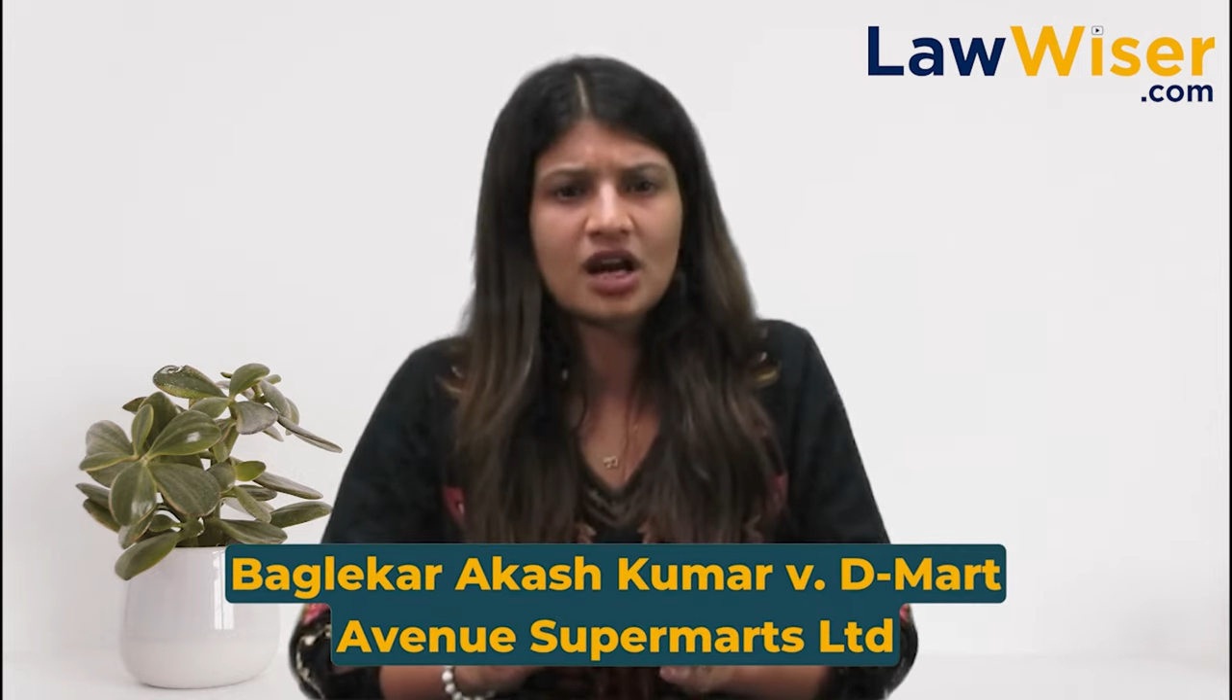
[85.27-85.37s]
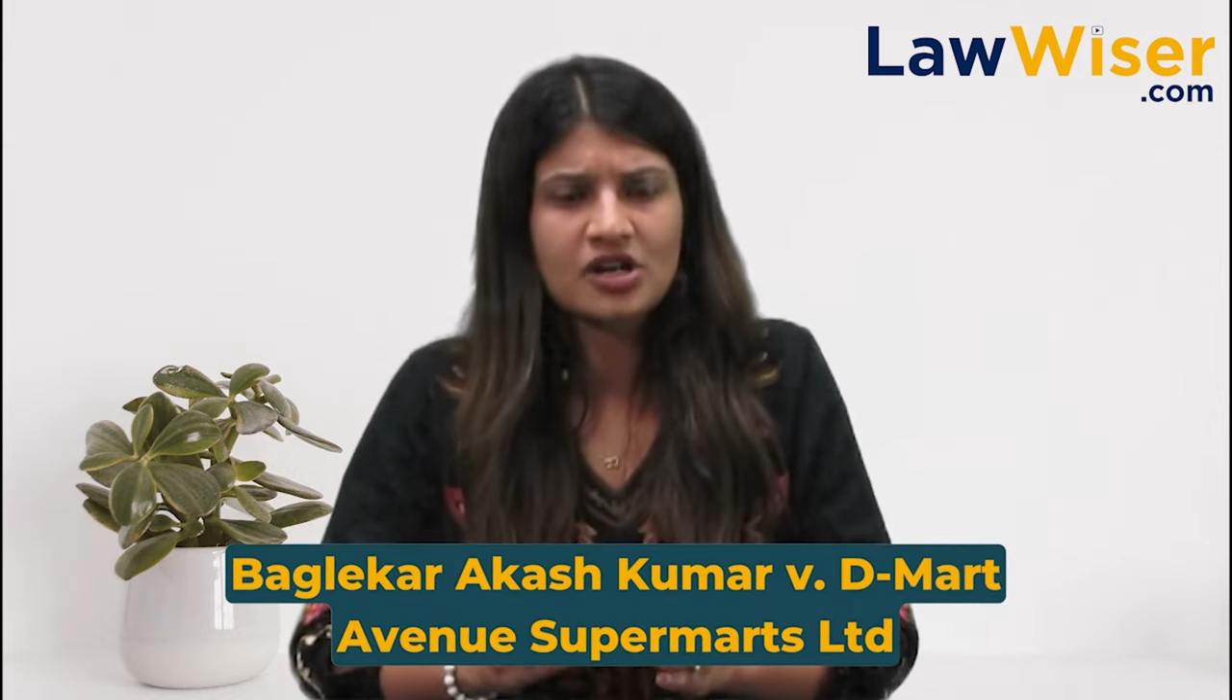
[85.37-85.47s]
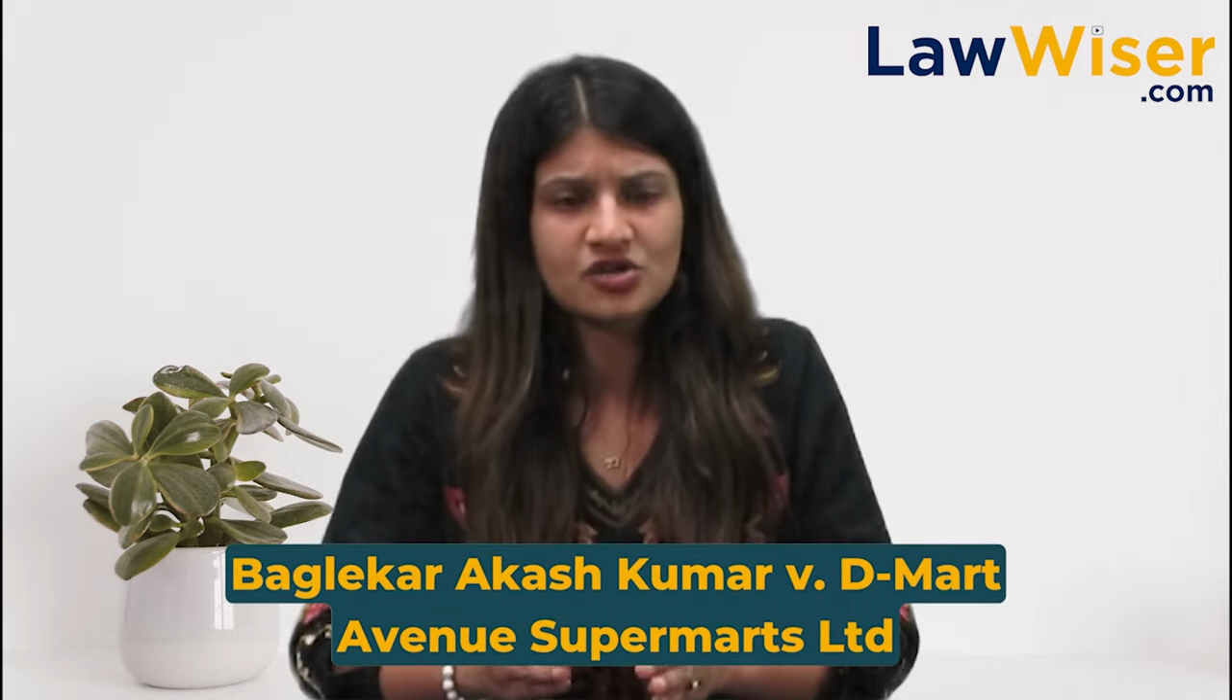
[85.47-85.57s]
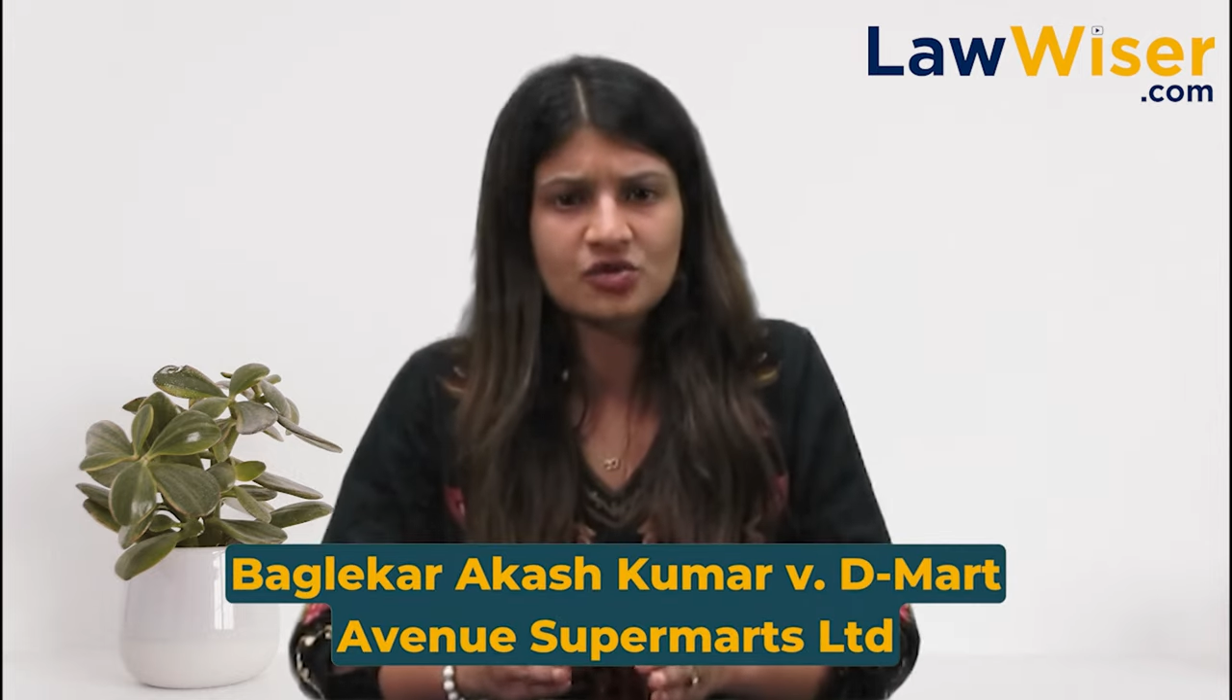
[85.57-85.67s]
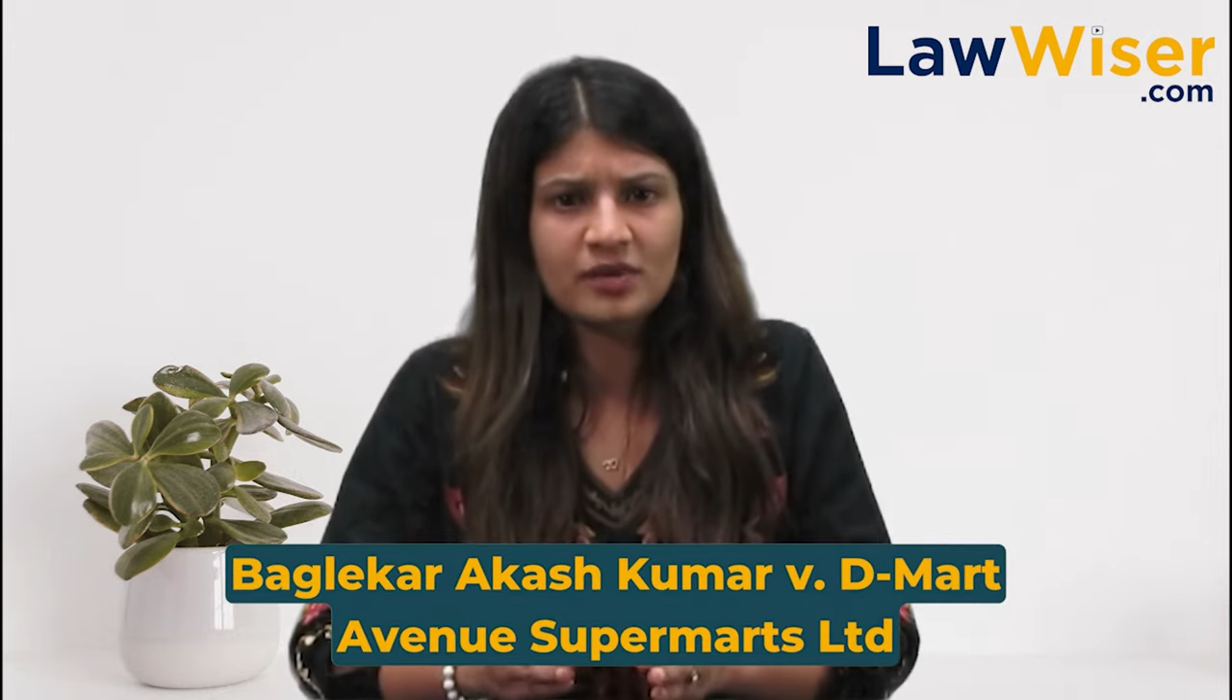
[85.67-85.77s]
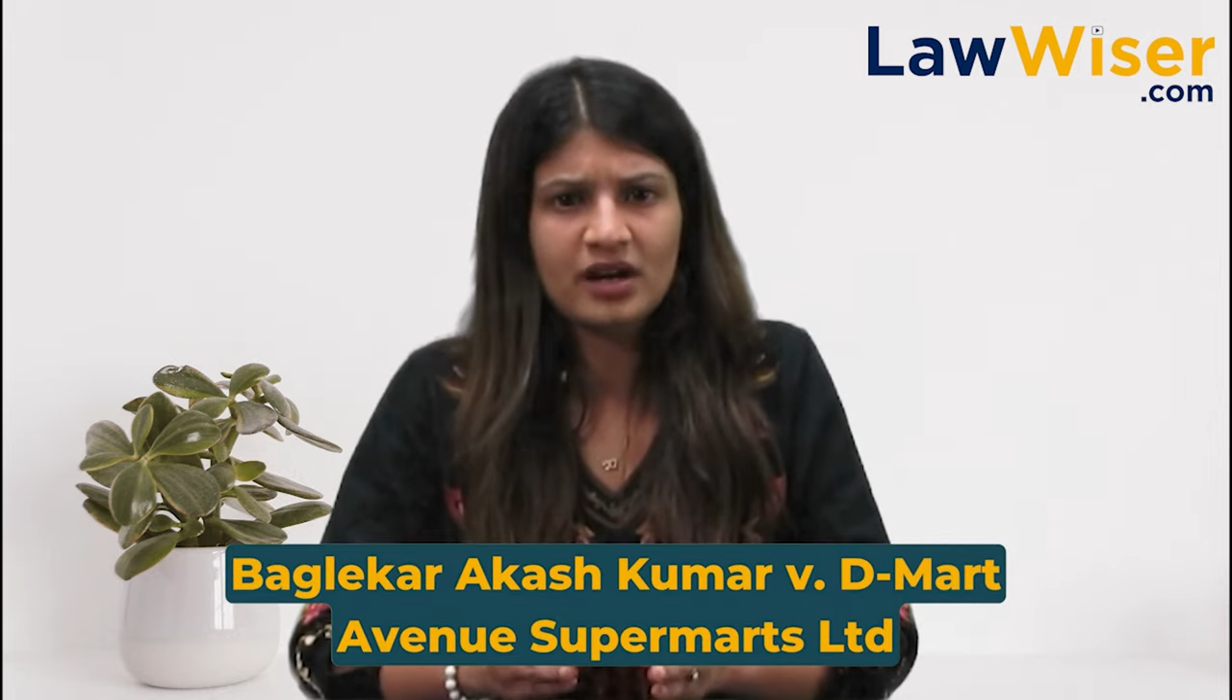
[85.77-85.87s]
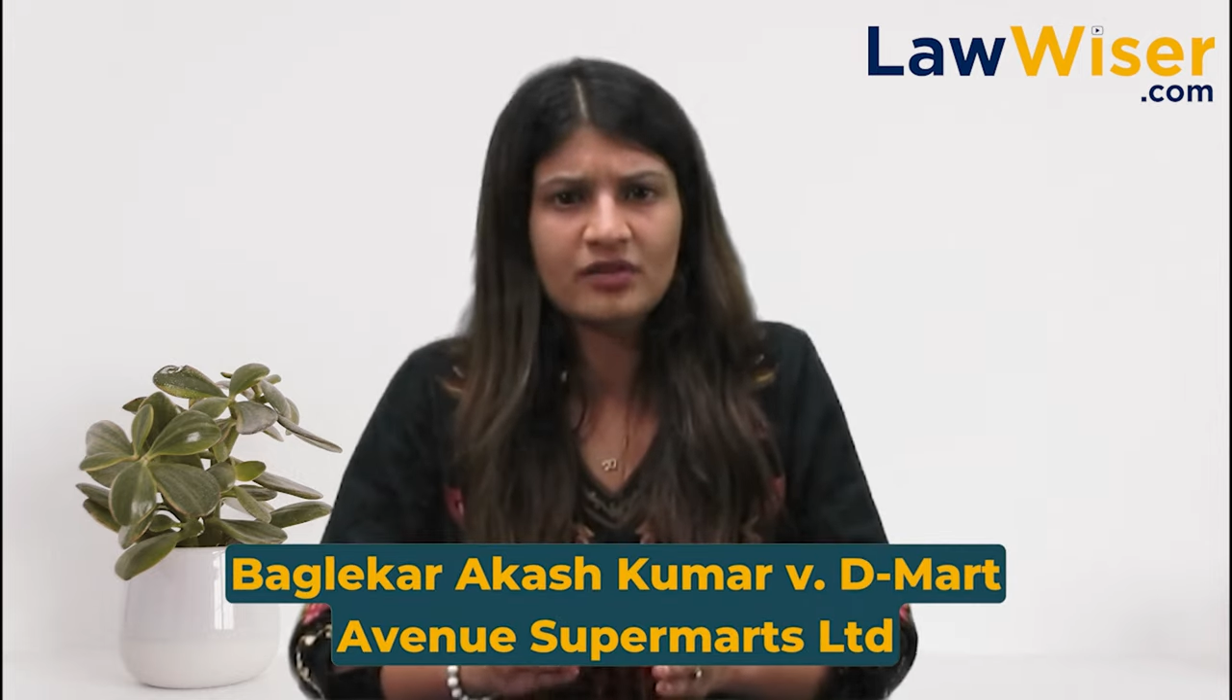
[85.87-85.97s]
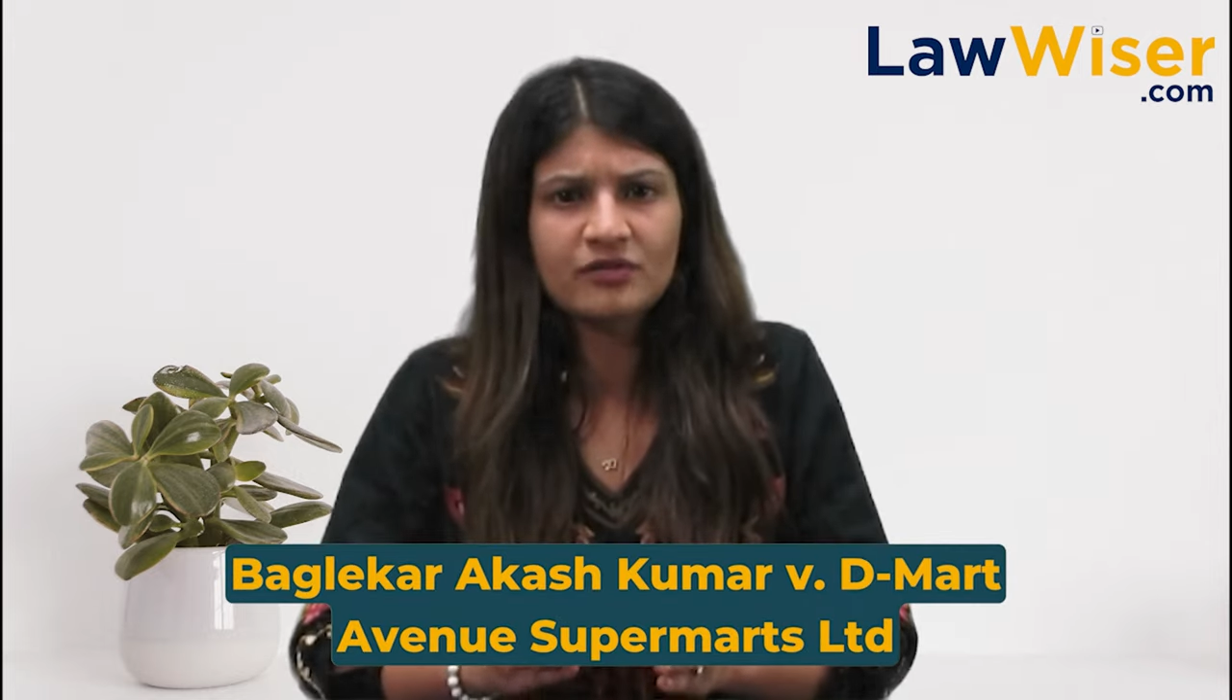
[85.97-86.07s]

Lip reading: Akash Kumar